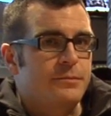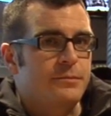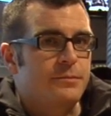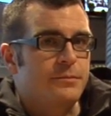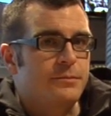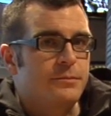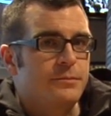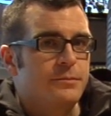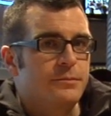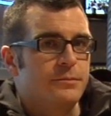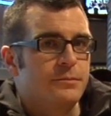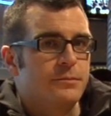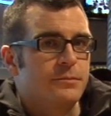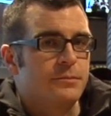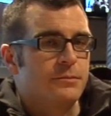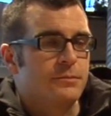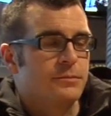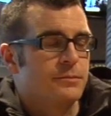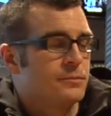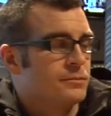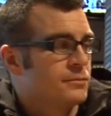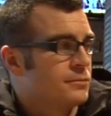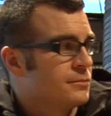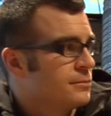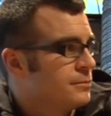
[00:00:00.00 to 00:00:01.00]

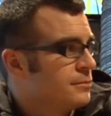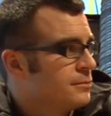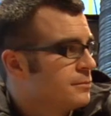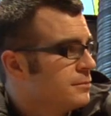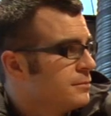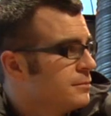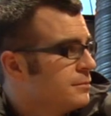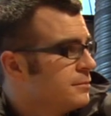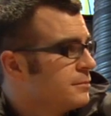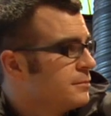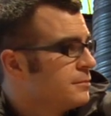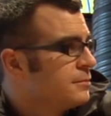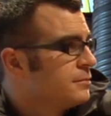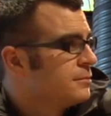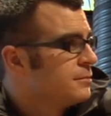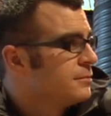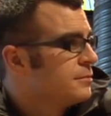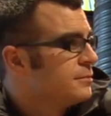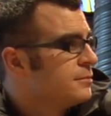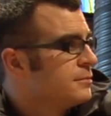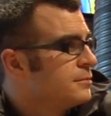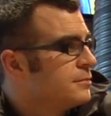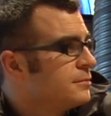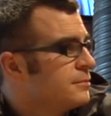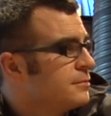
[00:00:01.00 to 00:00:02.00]

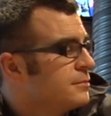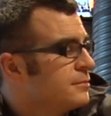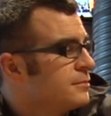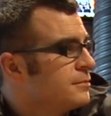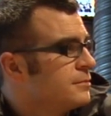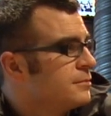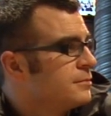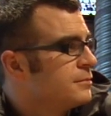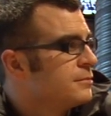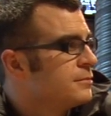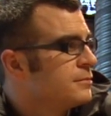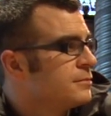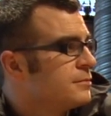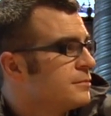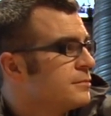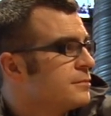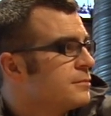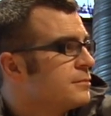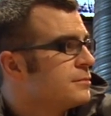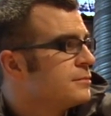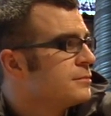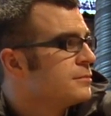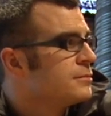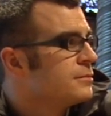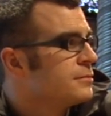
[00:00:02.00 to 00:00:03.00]

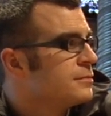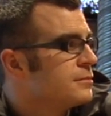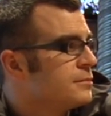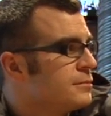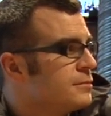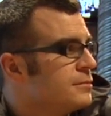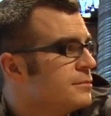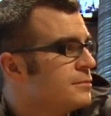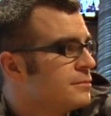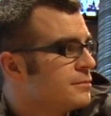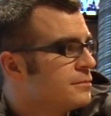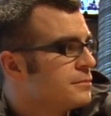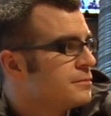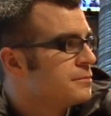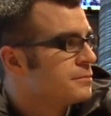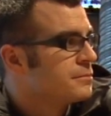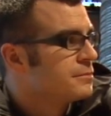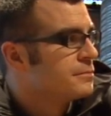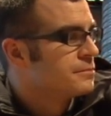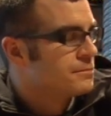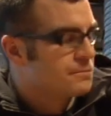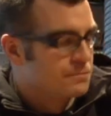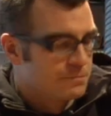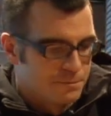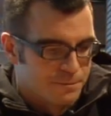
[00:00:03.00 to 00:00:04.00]

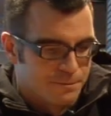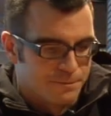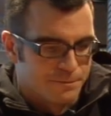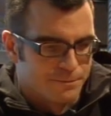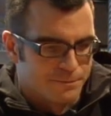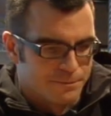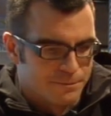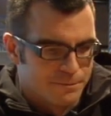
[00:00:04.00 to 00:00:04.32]
(silent)